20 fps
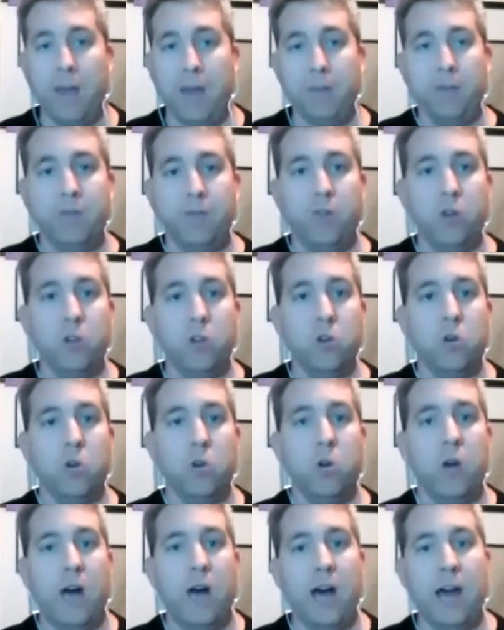happy for
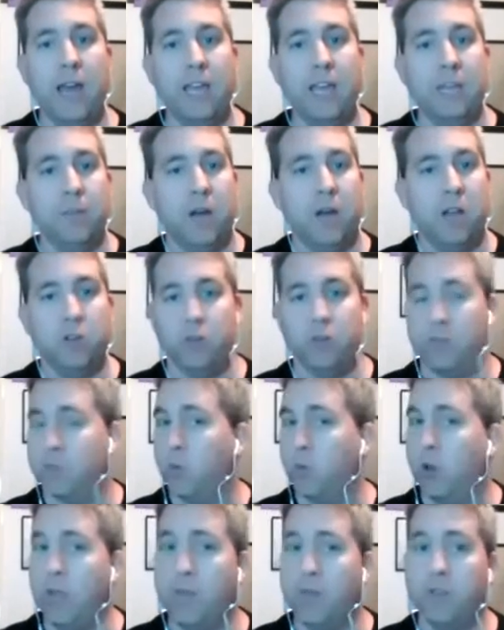your uh, email address,
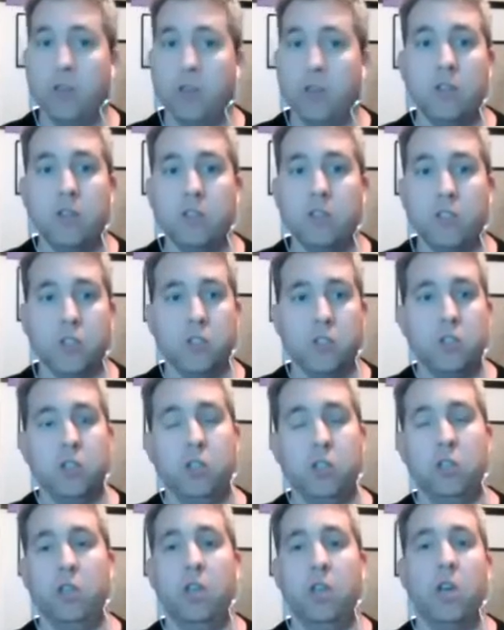whatever suits
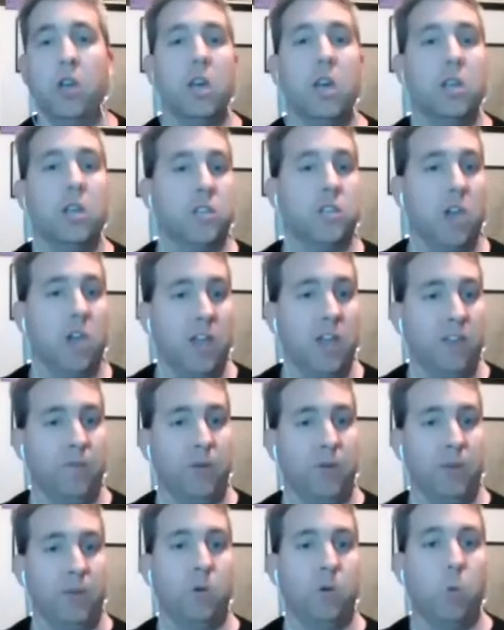you. So if
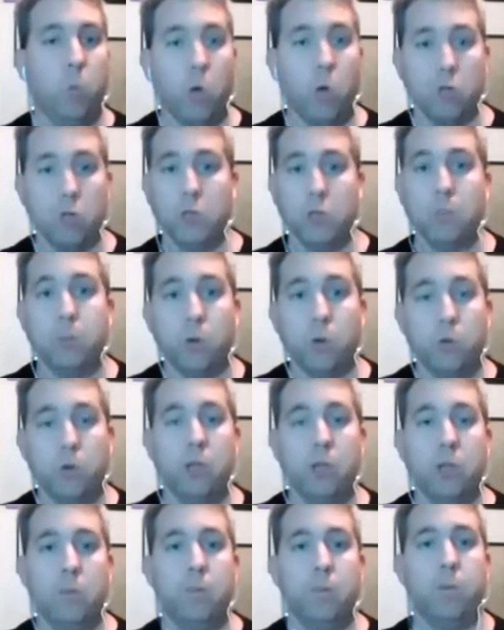people want to book
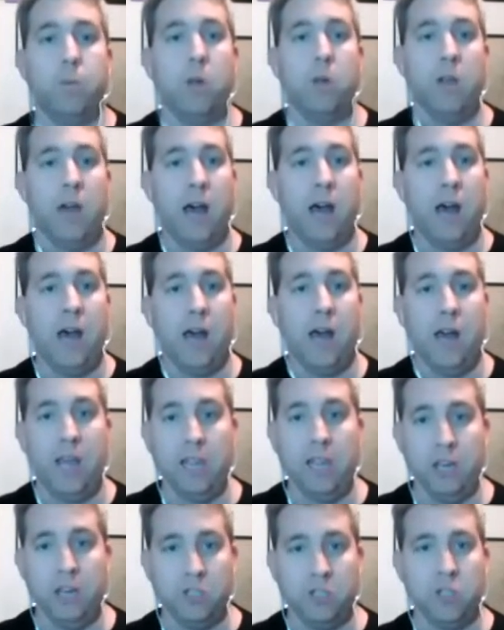in a
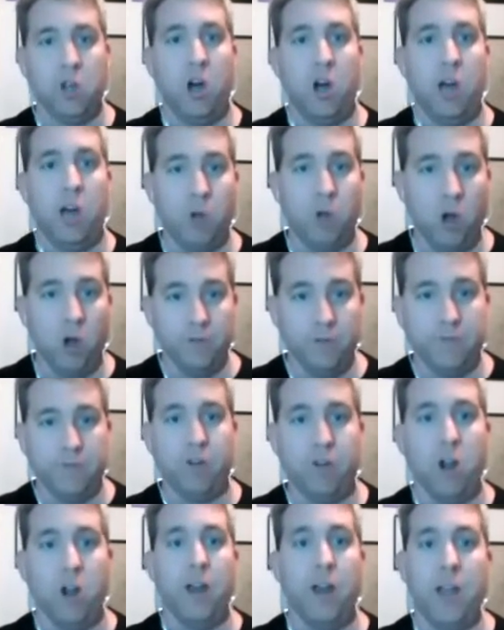uh, in a time on
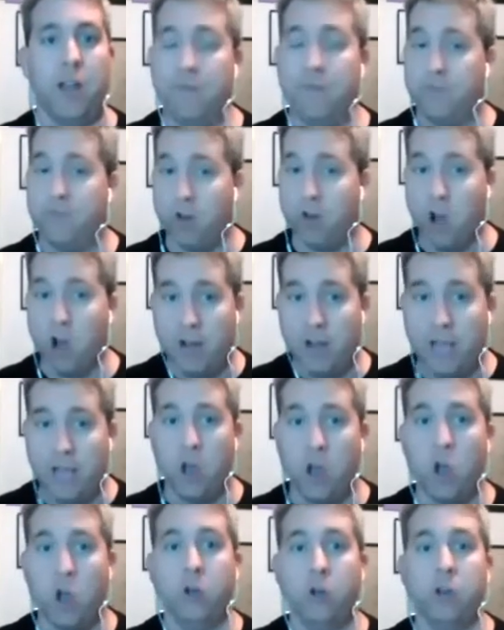Friday, Friday
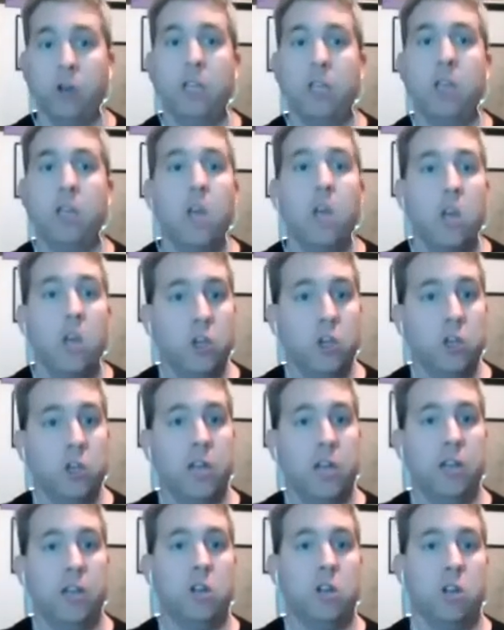only, you
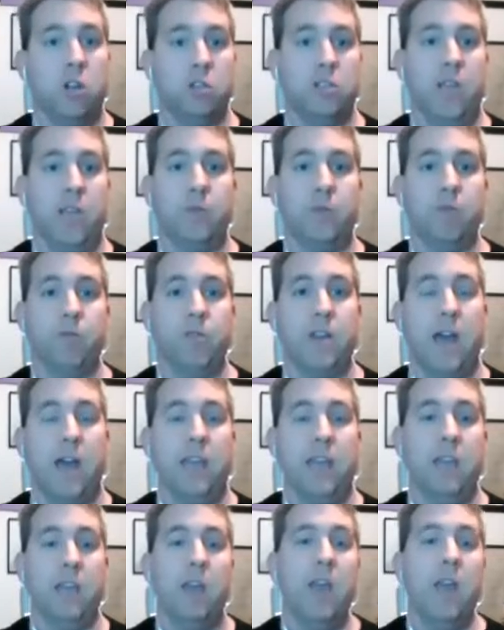need yep. to contact
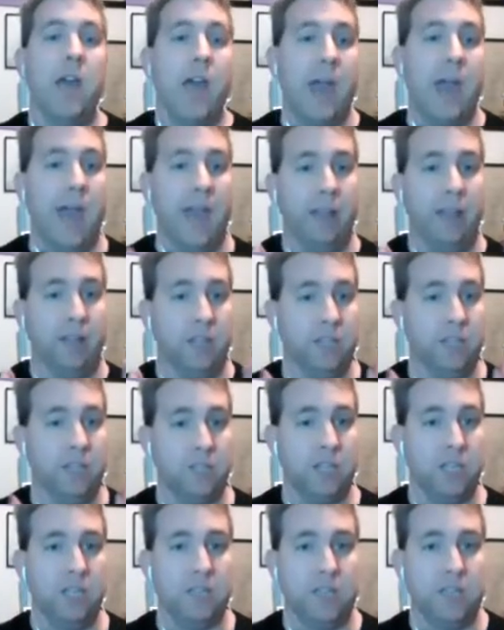Rene and his
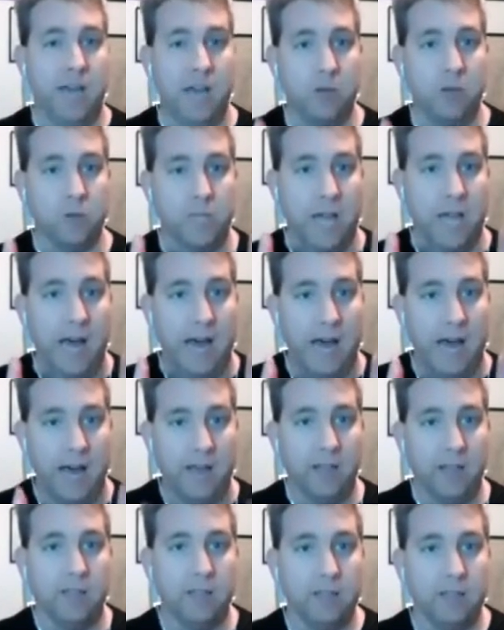details are